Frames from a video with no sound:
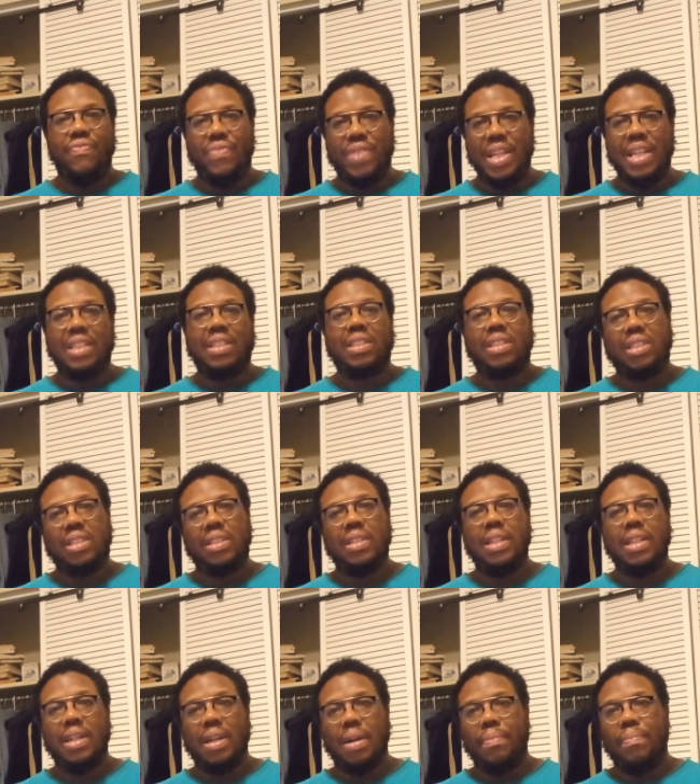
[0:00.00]
this,
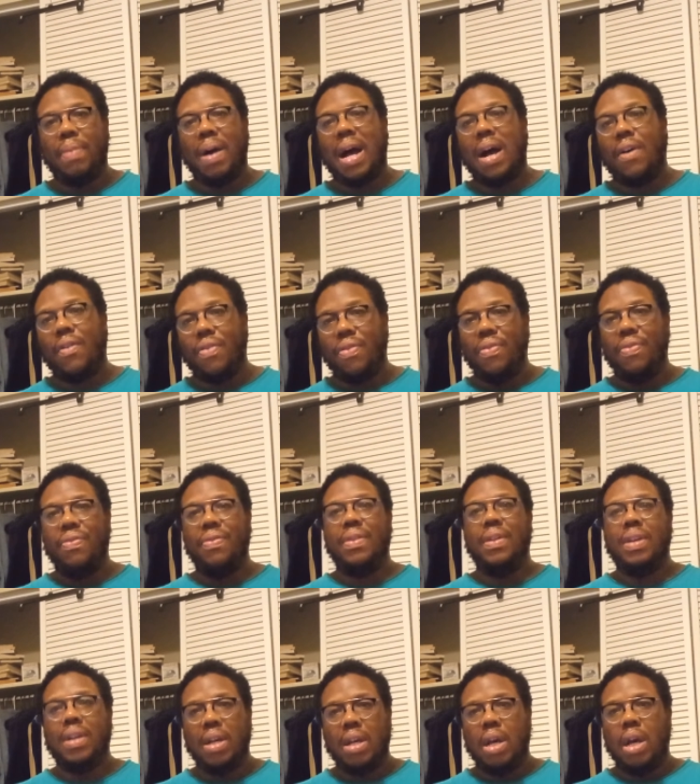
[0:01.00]
about
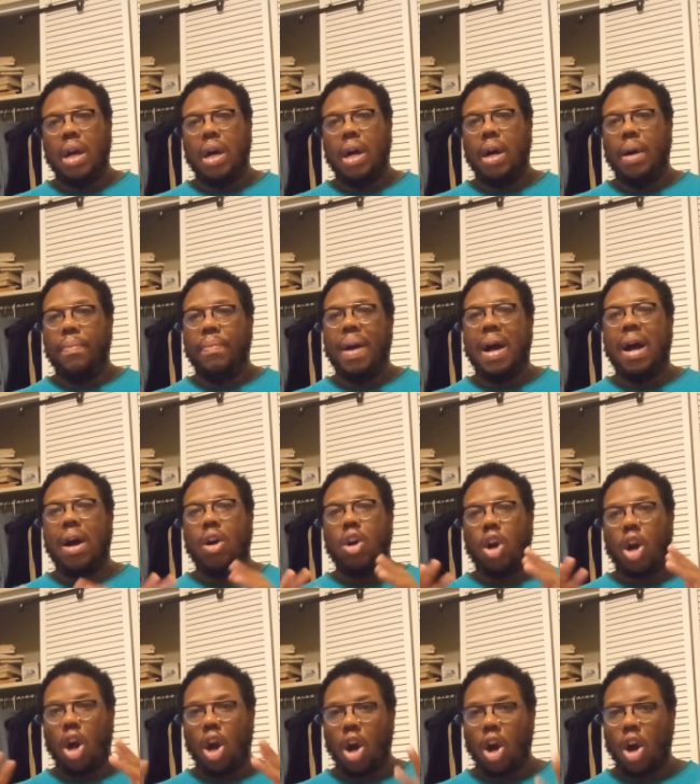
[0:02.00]
about
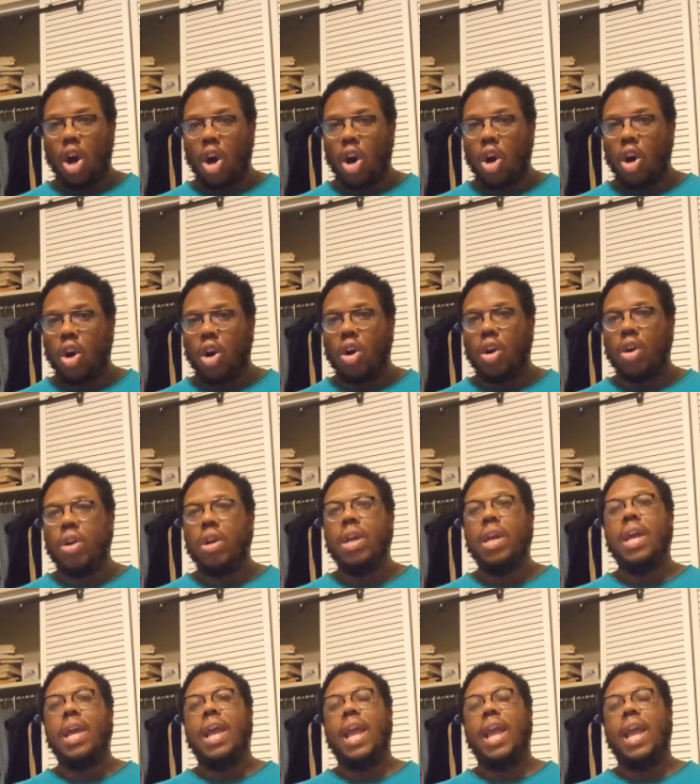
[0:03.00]
her